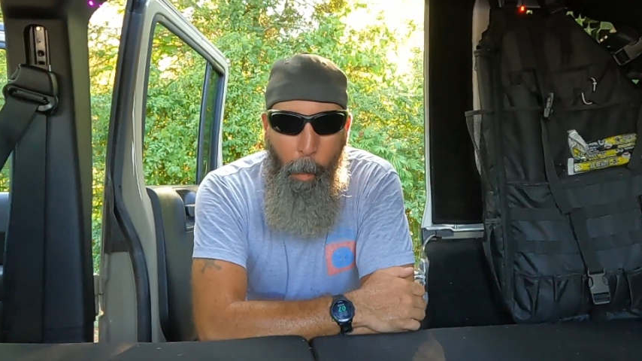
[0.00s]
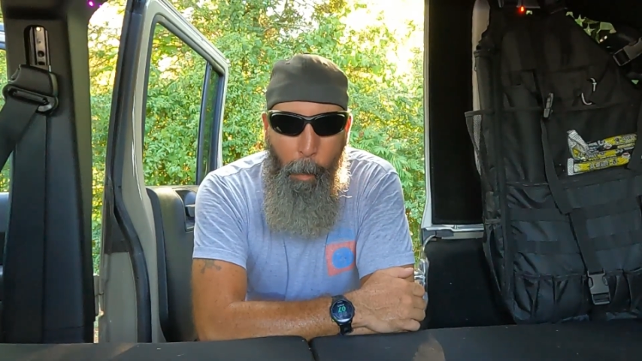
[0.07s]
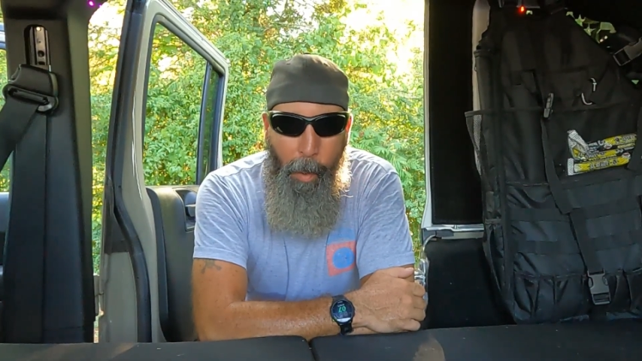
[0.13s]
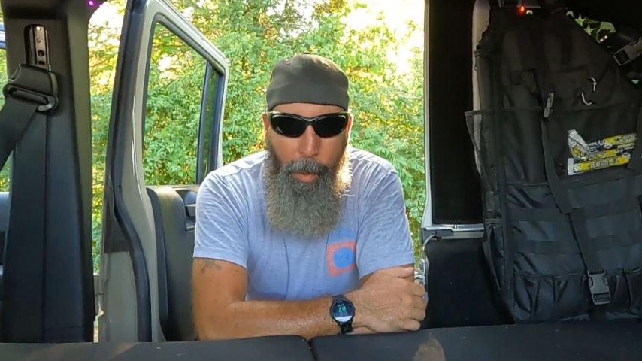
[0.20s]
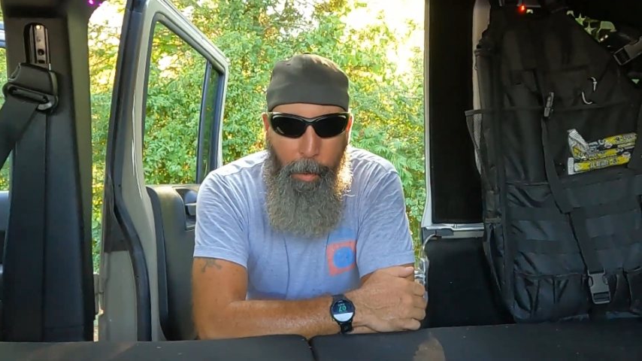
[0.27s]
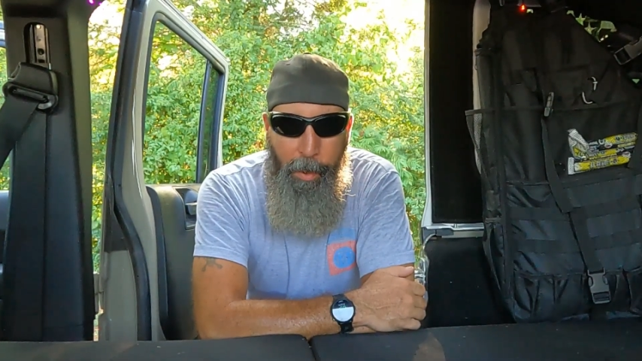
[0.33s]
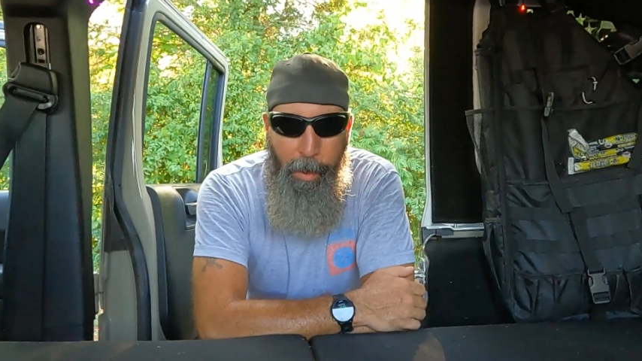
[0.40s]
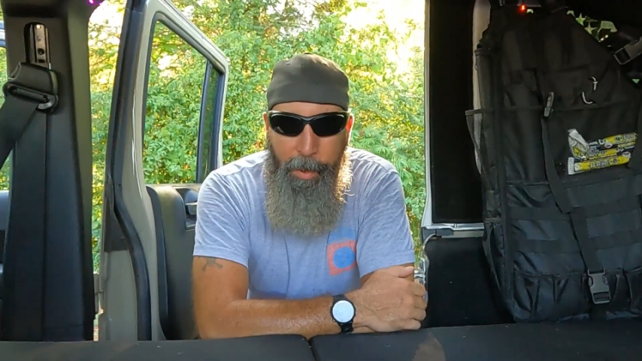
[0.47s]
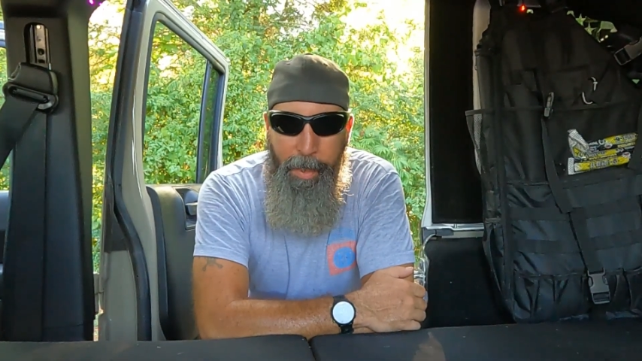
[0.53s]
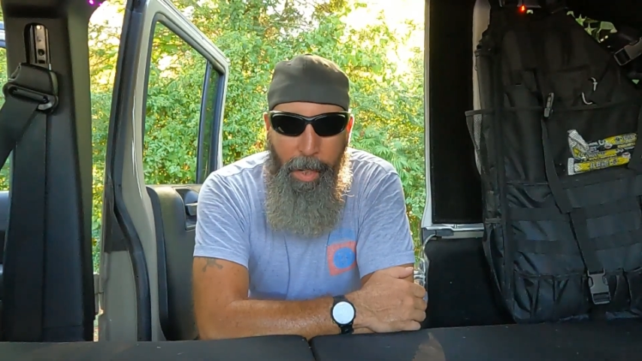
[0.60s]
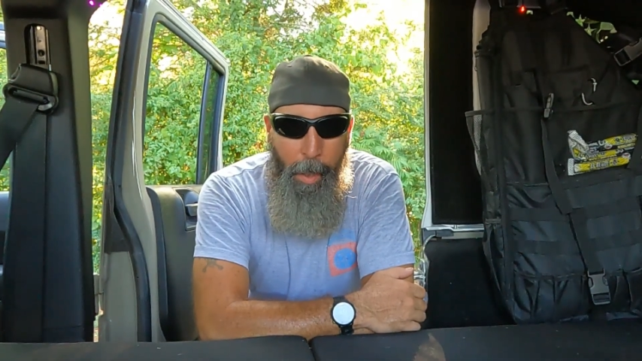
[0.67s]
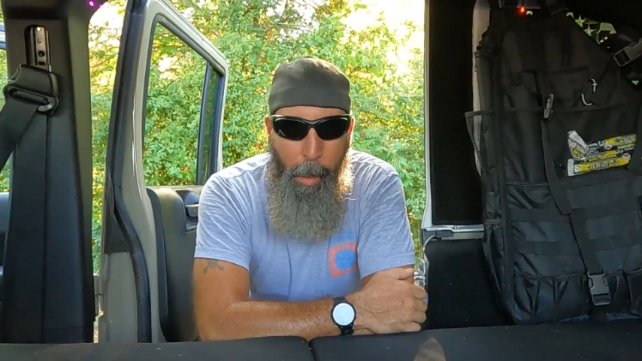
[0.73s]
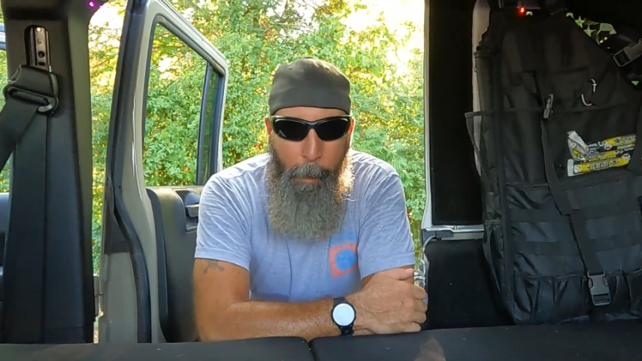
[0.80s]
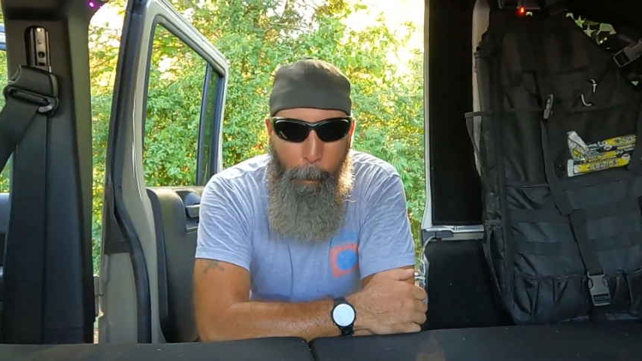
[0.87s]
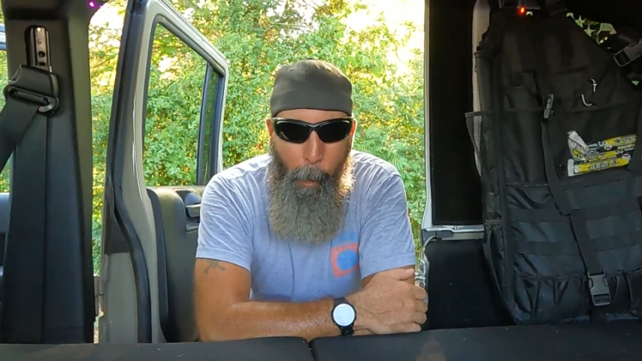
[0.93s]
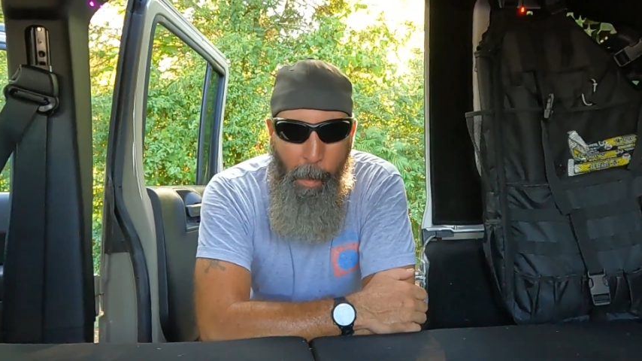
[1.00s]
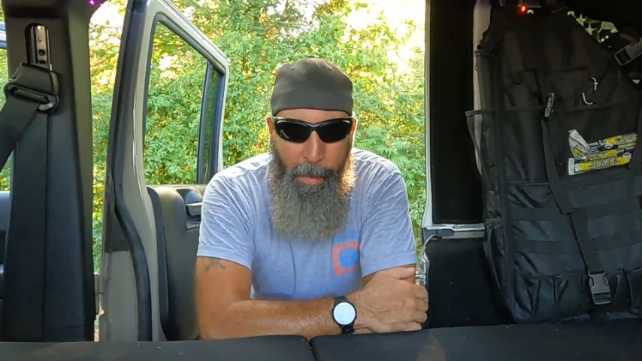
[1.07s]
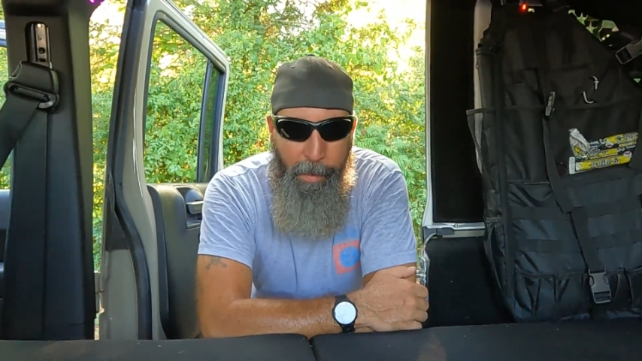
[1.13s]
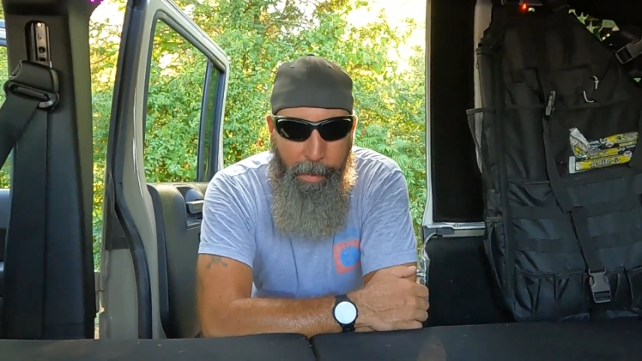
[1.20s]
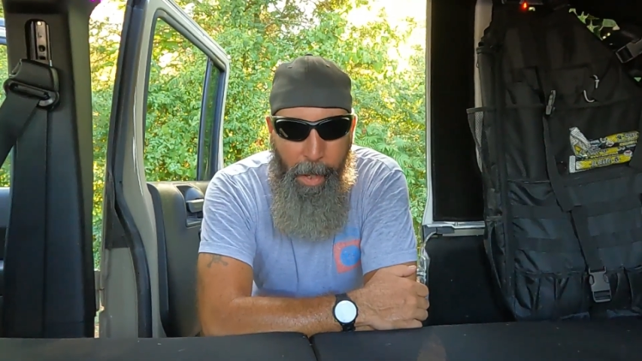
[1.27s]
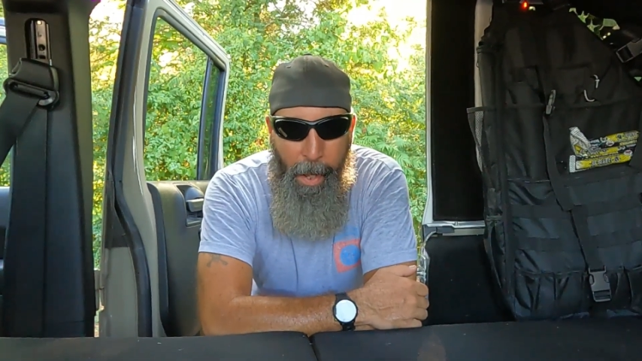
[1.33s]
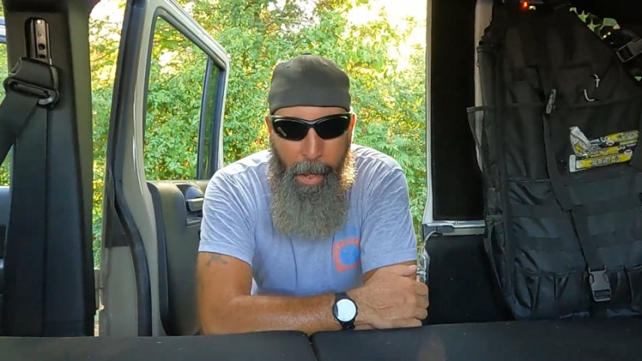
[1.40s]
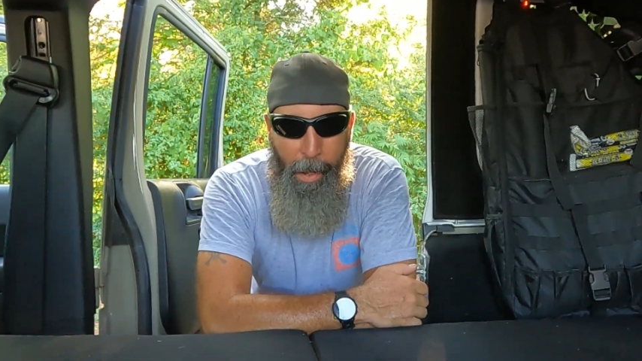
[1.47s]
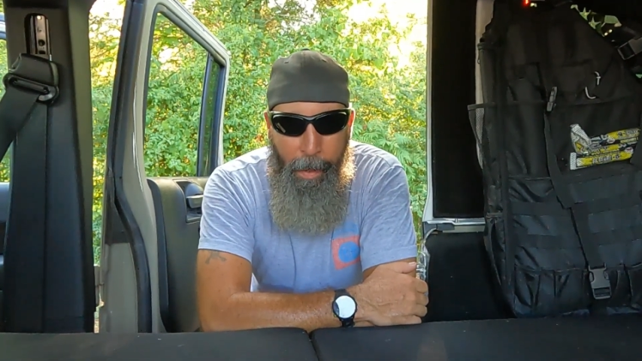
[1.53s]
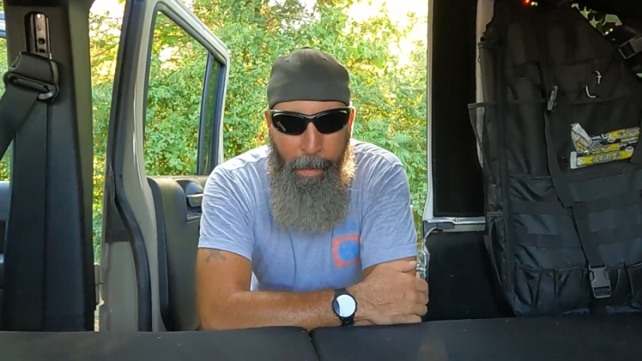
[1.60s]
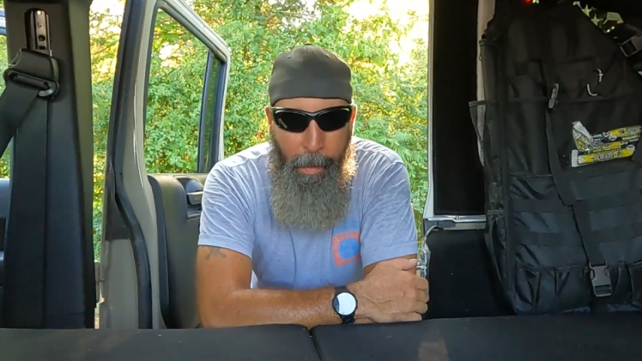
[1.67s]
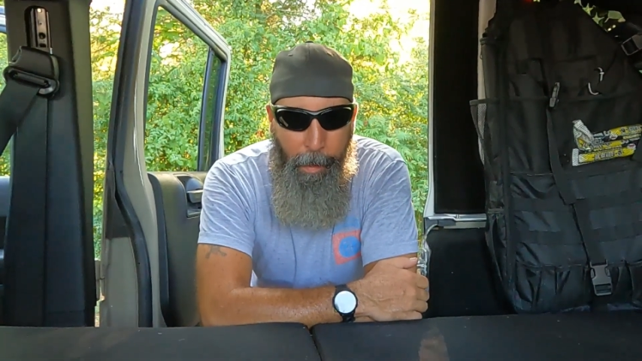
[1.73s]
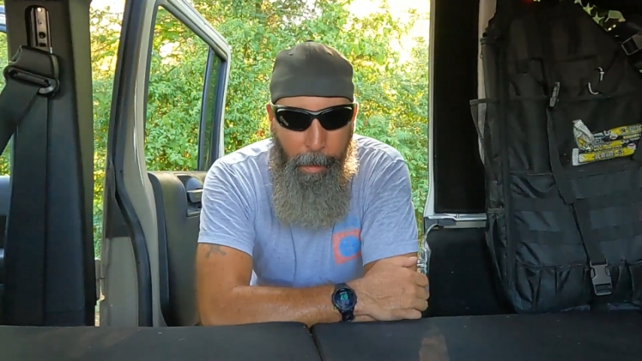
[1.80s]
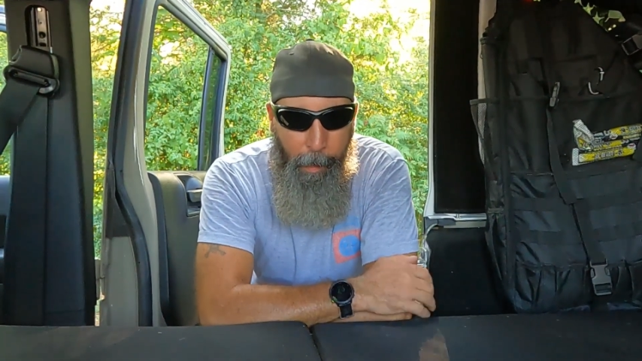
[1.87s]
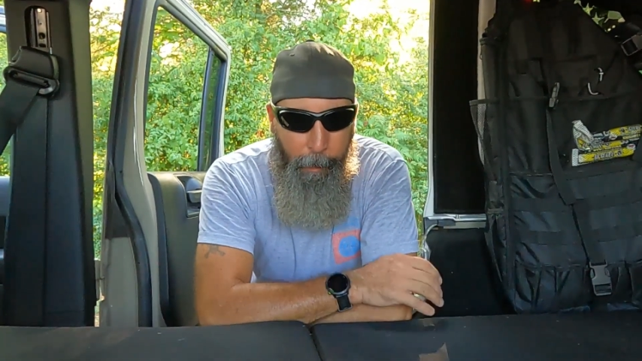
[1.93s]
where you just set up one
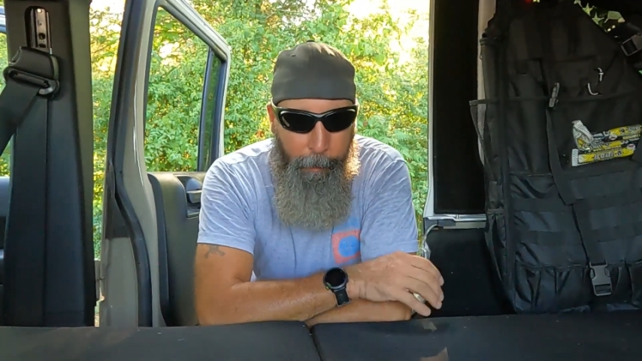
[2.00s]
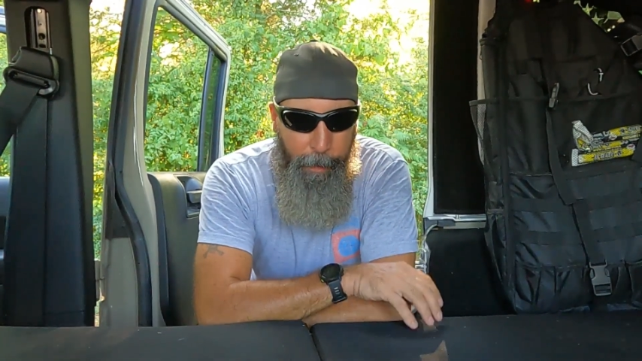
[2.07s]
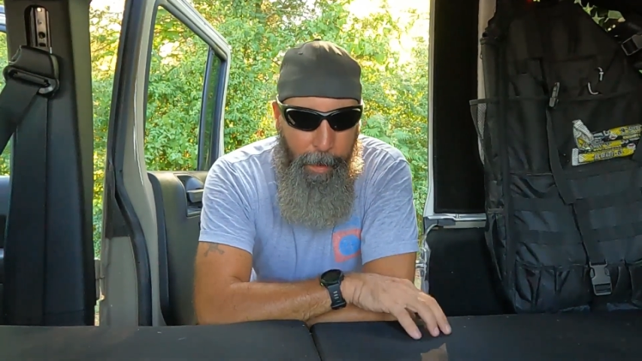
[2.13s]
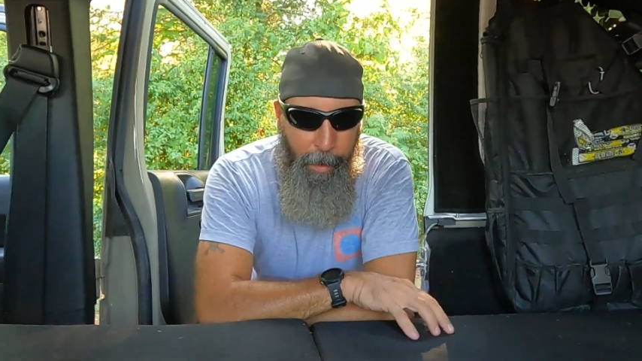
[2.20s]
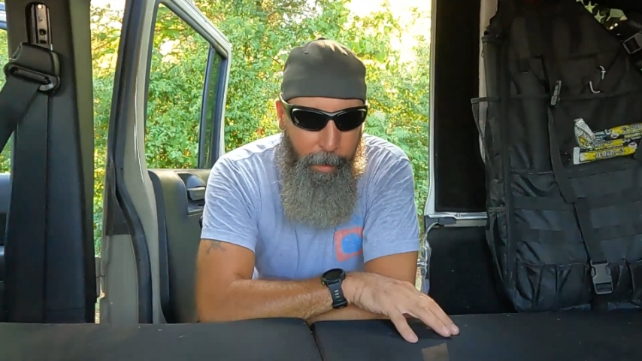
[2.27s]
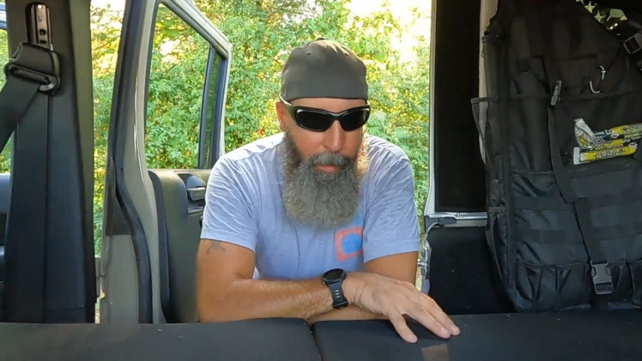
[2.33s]
side of